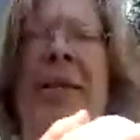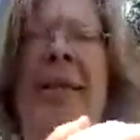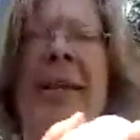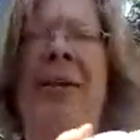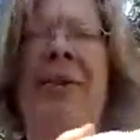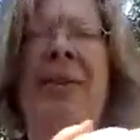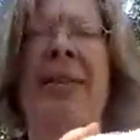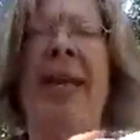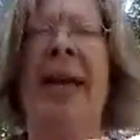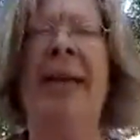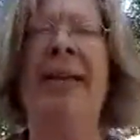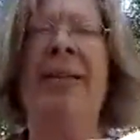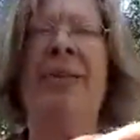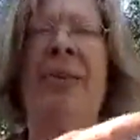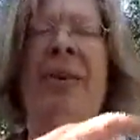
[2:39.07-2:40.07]
the outside,
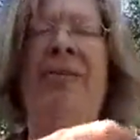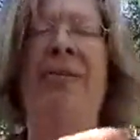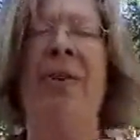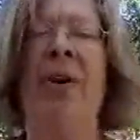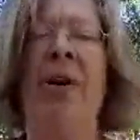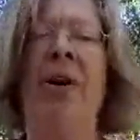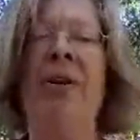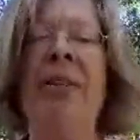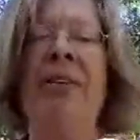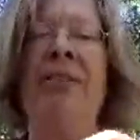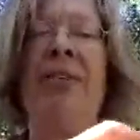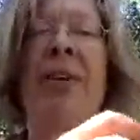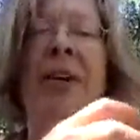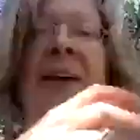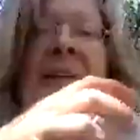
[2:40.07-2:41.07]
is great for all
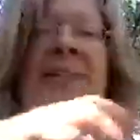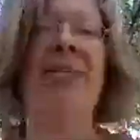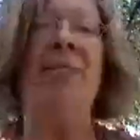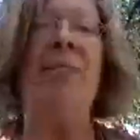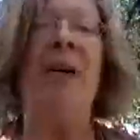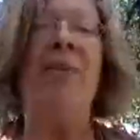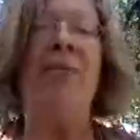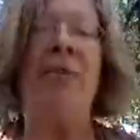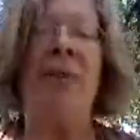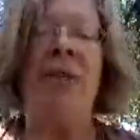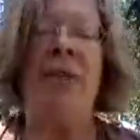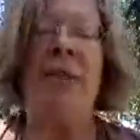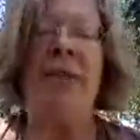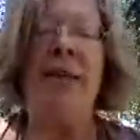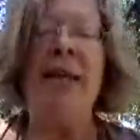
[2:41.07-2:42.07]
different kinds of
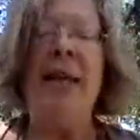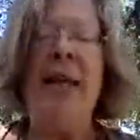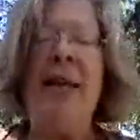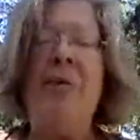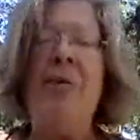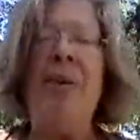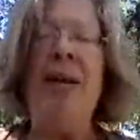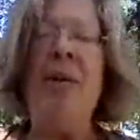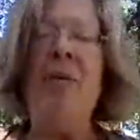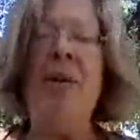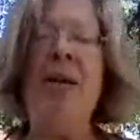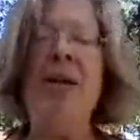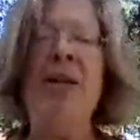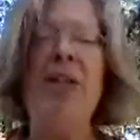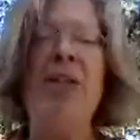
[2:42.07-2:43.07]
beverages. What I
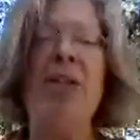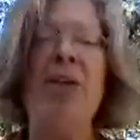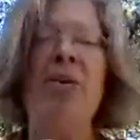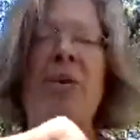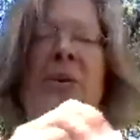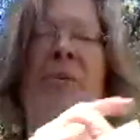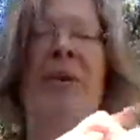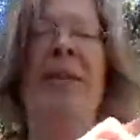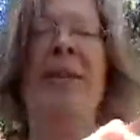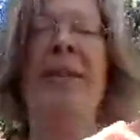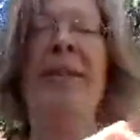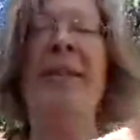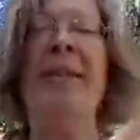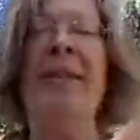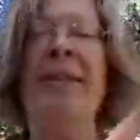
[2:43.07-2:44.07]
wanted to show you is,
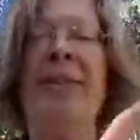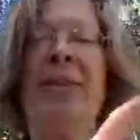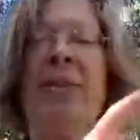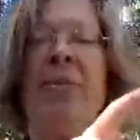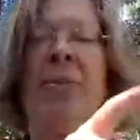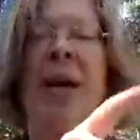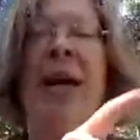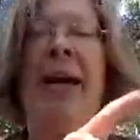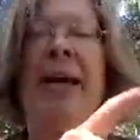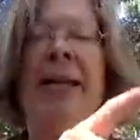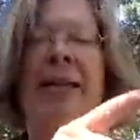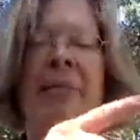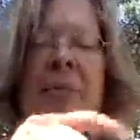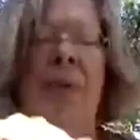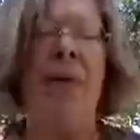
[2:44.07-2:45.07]
see these
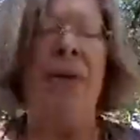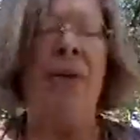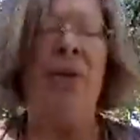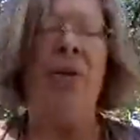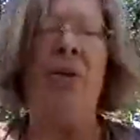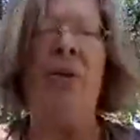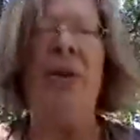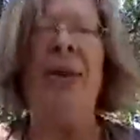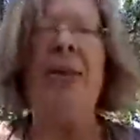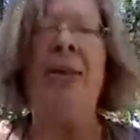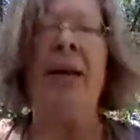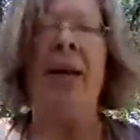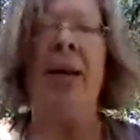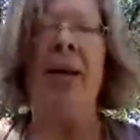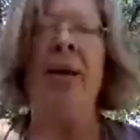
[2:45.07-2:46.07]
threads where the joins
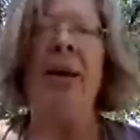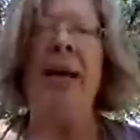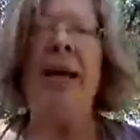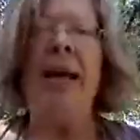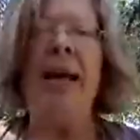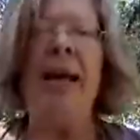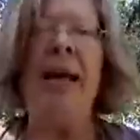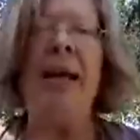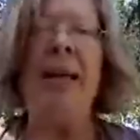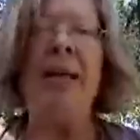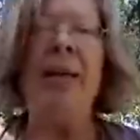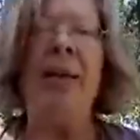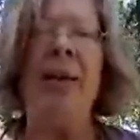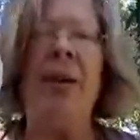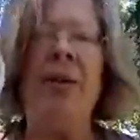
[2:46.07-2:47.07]
are
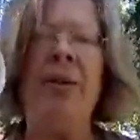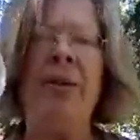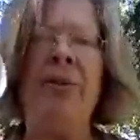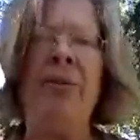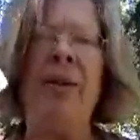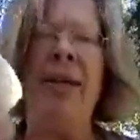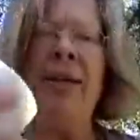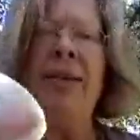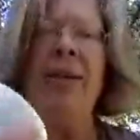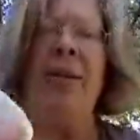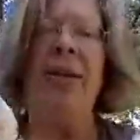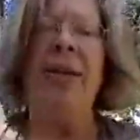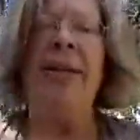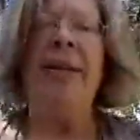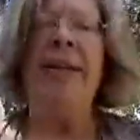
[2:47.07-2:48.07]
and on the threads
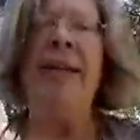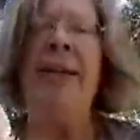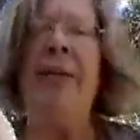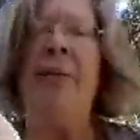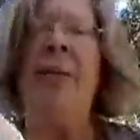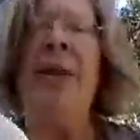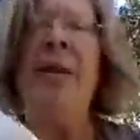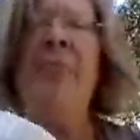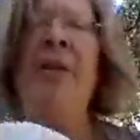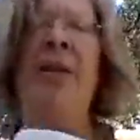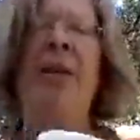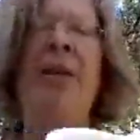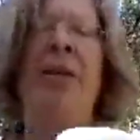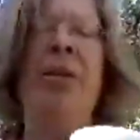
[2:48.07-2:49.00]
on in here. What I'm going to